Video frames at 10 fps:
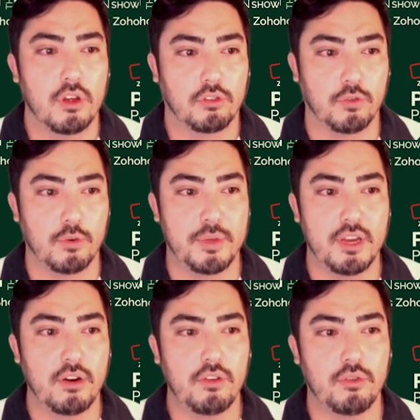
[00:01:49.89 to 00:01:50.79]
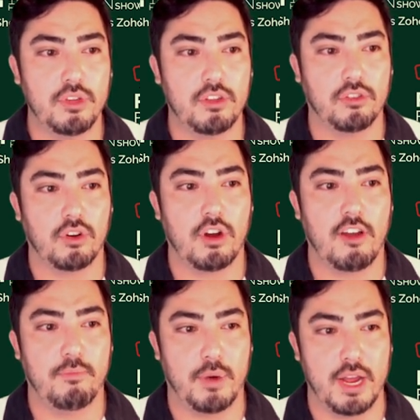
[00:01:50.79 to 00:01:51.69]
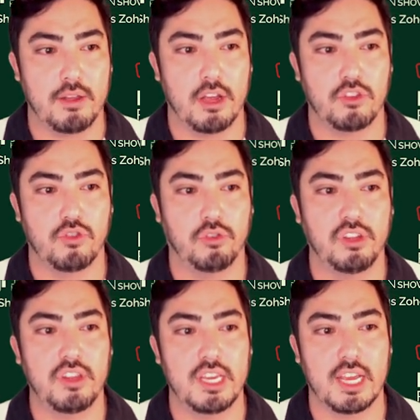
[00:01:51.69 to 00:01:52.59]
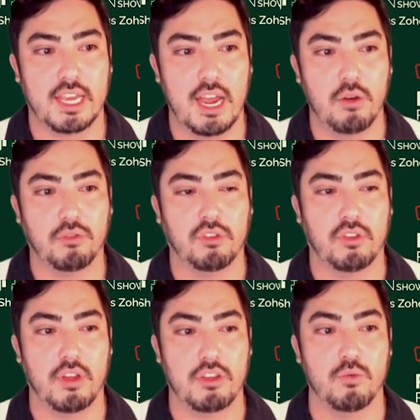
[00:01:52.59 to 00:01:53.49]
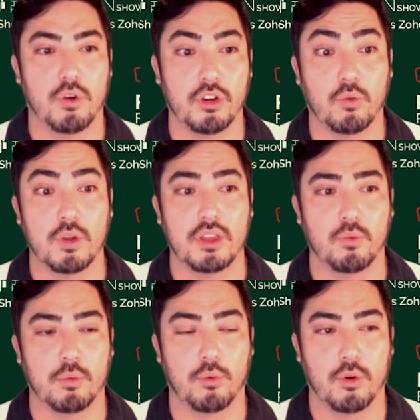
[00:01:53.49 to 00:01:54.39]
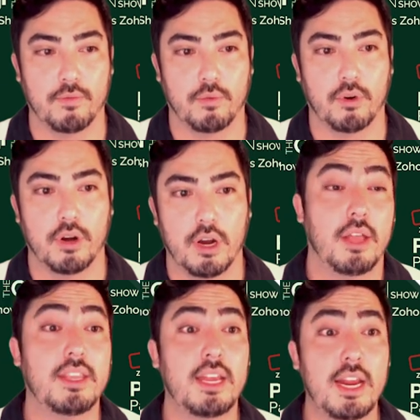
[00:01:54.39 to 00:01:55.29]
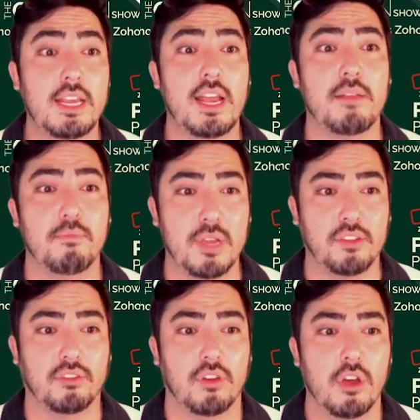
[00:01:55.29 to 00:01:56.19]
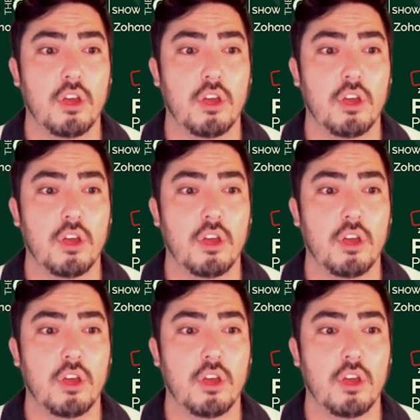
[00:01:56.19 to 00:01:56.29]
So from here, you'll need to start off by choosing the accounts that you want to create the report for. A ten ninety-nine M I S C